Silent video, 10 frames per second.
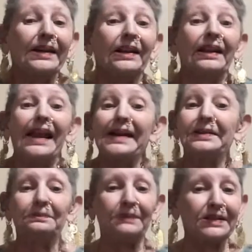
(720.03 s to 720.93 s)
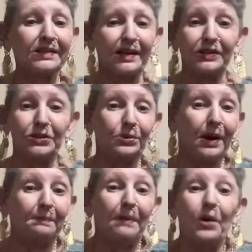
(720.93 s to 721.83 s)
enlightenment and you
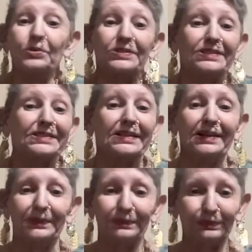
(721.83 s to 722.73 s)
are potency.